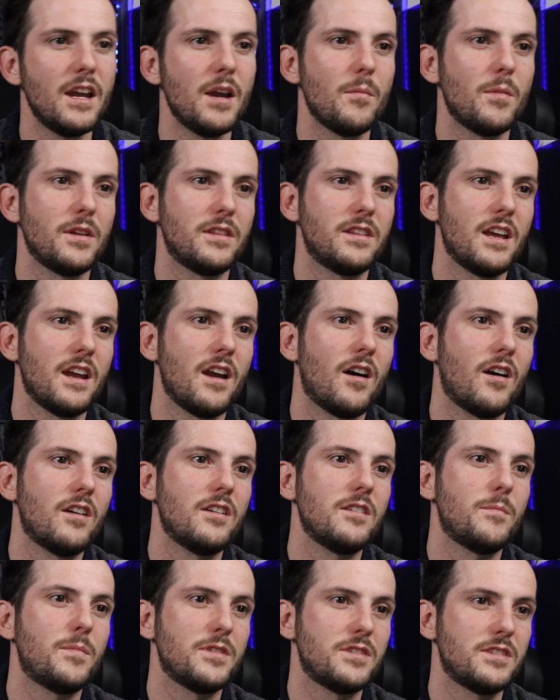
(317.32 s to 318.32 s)
but they
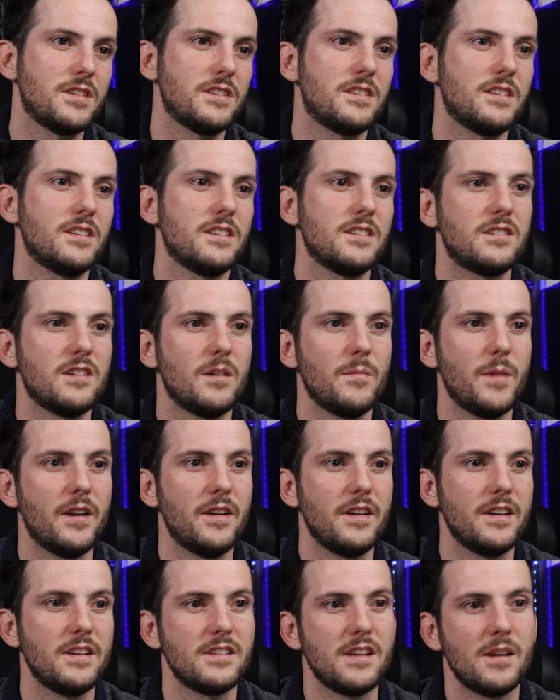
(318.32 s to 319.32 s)
are persistent in some
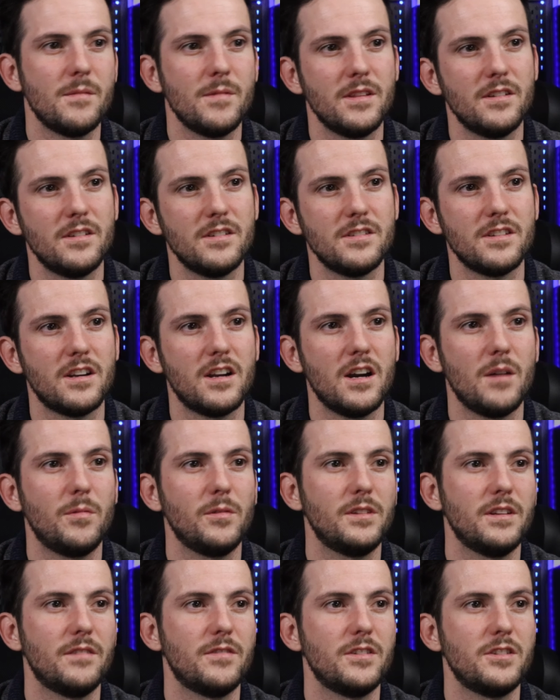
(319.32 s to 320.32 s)
areas. I mean, there's a couple
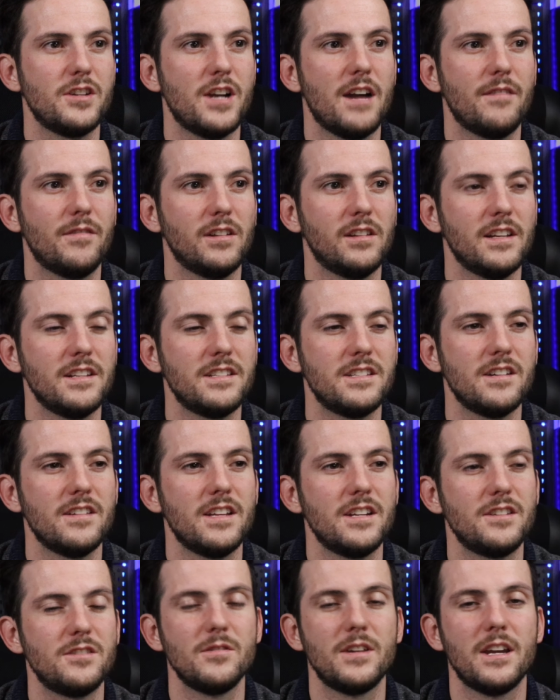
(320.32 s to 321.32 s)
different traffic lights here
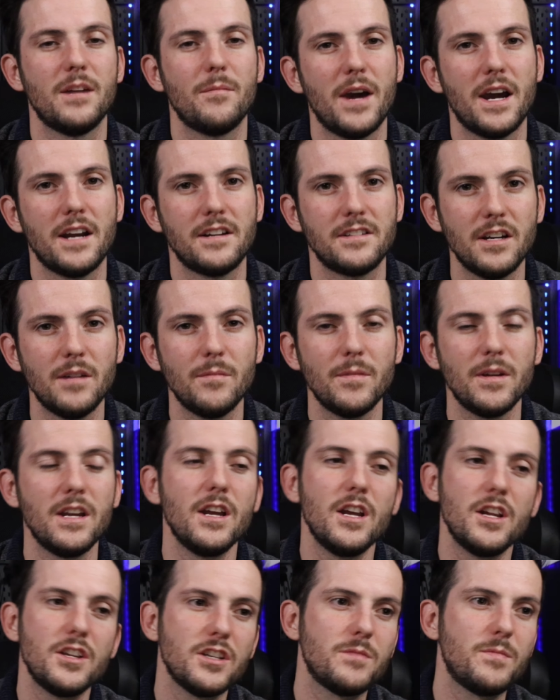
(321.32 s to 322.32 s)
that do get backed up,
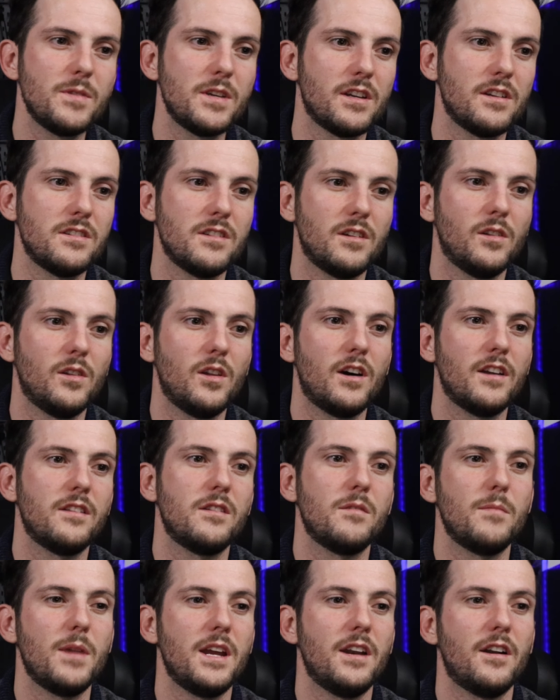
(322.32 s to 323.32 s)
just because a lot of
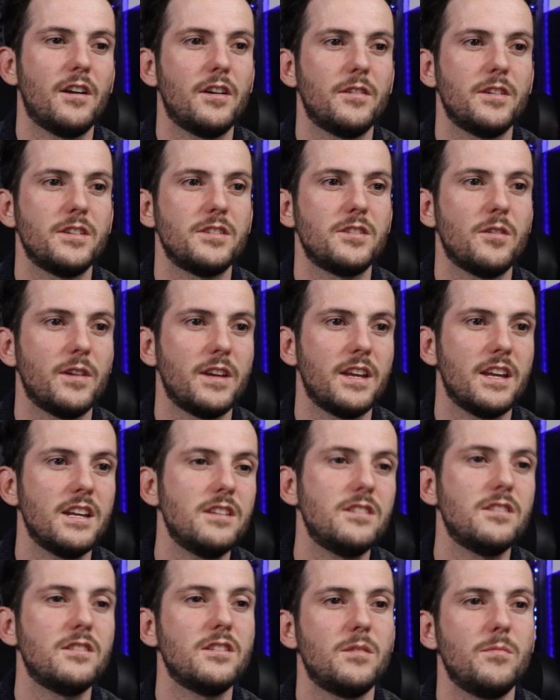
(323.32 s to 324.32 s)
the main arteries going
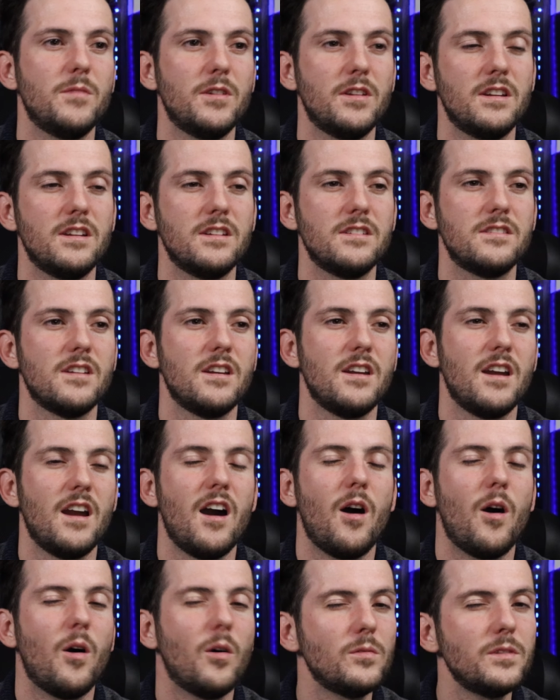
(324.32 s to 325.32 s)
into the communities
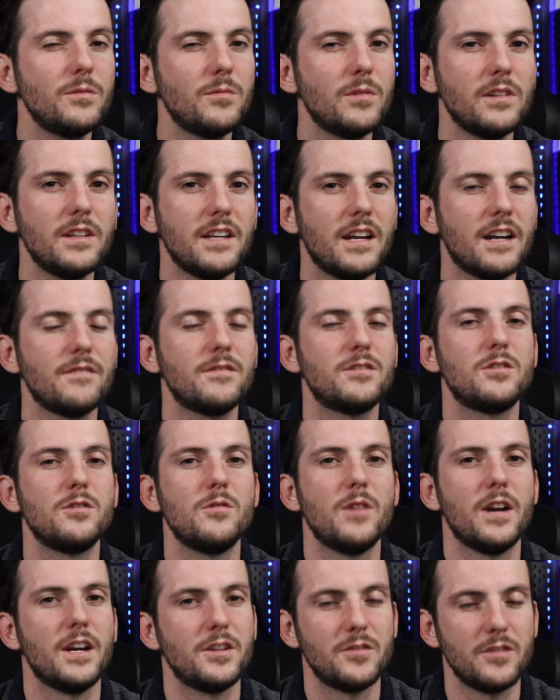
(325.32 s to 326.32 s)
only really have
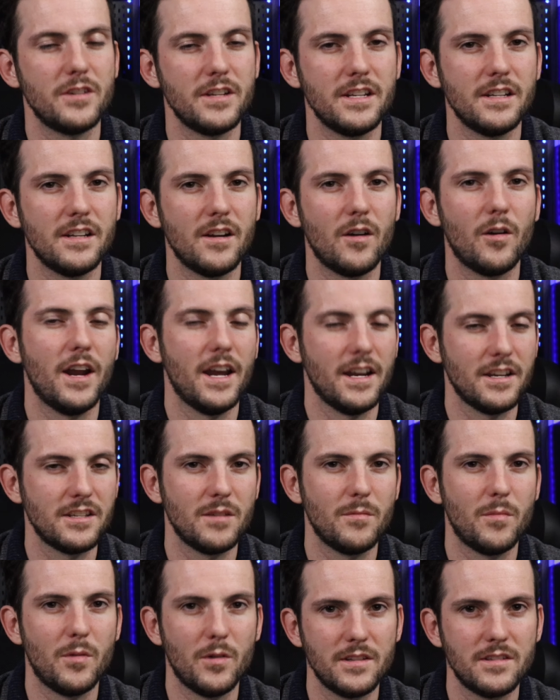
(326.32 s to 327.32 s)
2 entry or
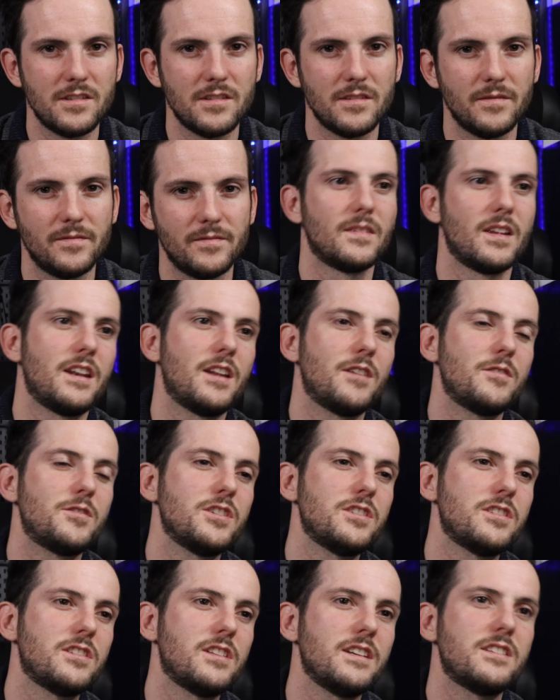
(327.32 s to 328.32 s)
exit points. Now,
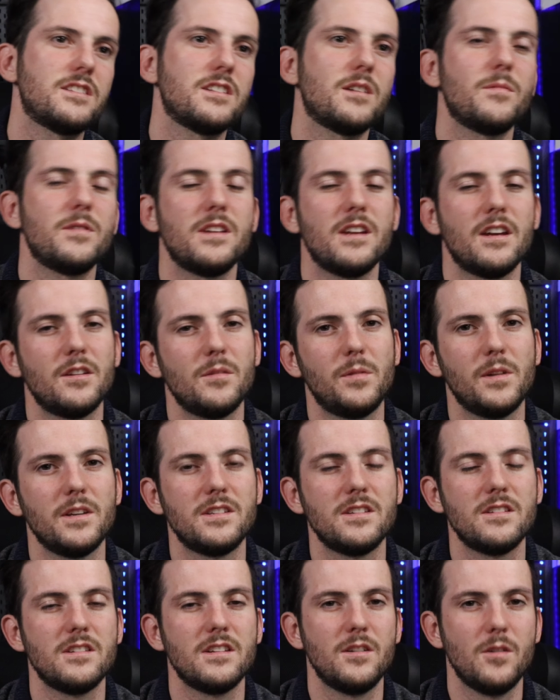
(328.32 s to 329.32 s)
just like some of the other
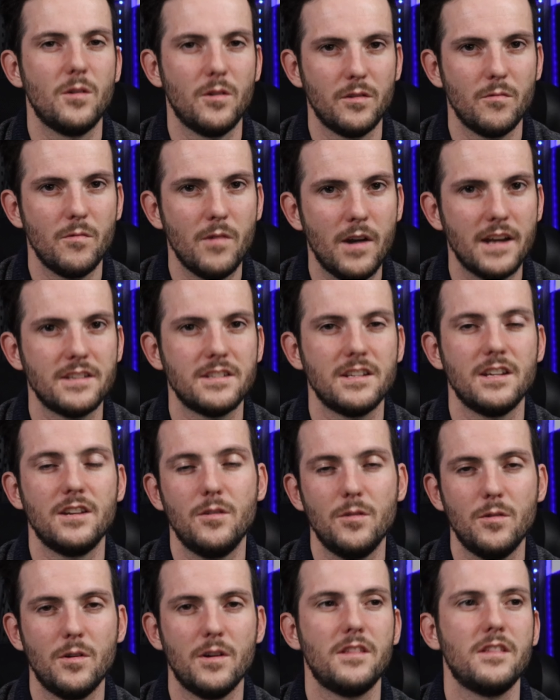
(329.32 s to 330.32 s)
places in Northwest and
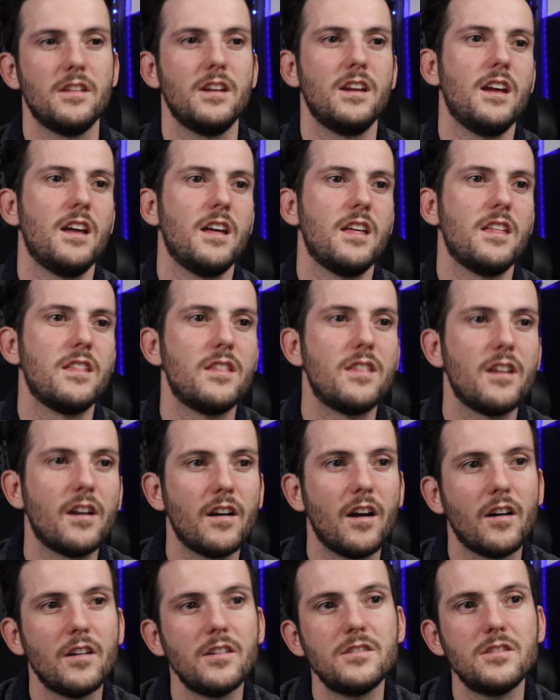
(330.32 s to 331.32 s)
North,
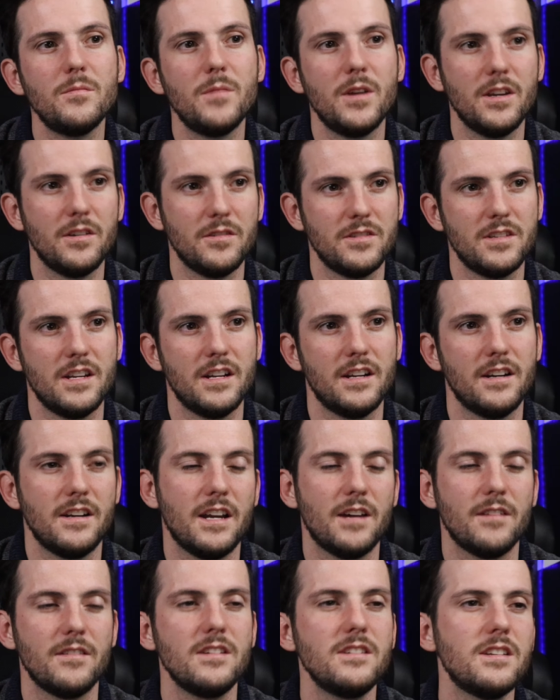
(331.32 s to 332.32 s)
there are some hills here.
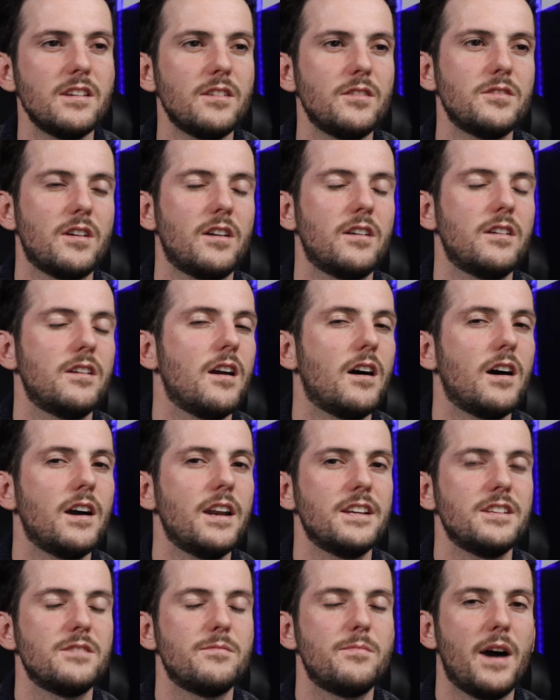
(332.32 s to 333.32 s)
Now, these hills are not
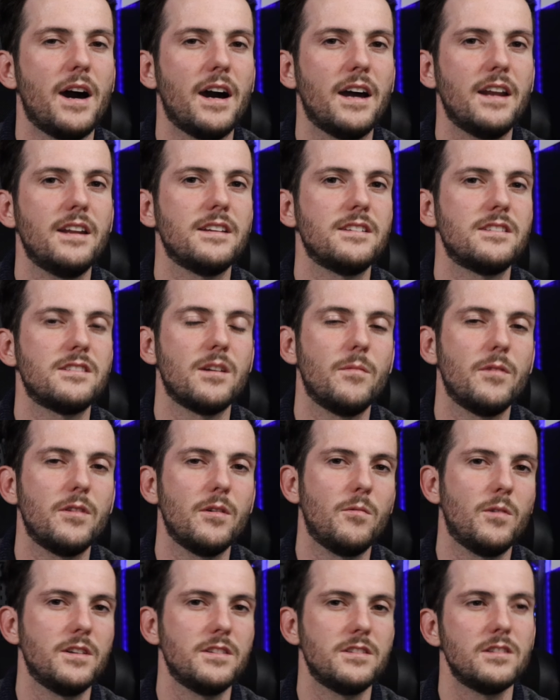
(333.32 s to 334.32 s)
as bad as some of the
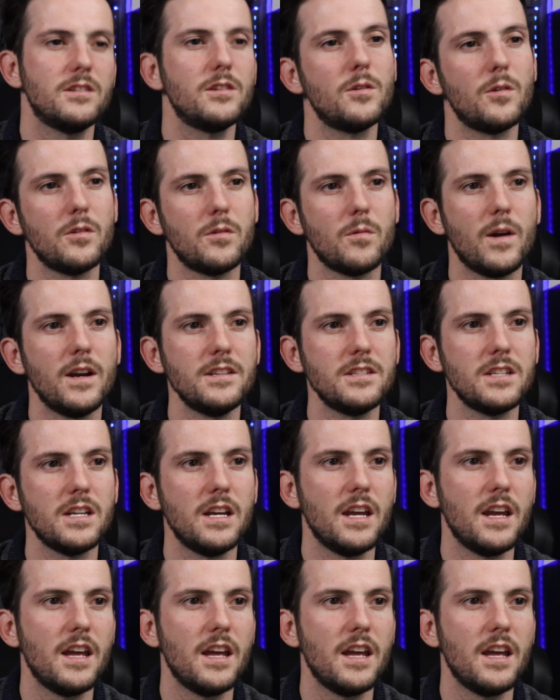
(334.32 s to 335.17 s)
ones in the Northwest.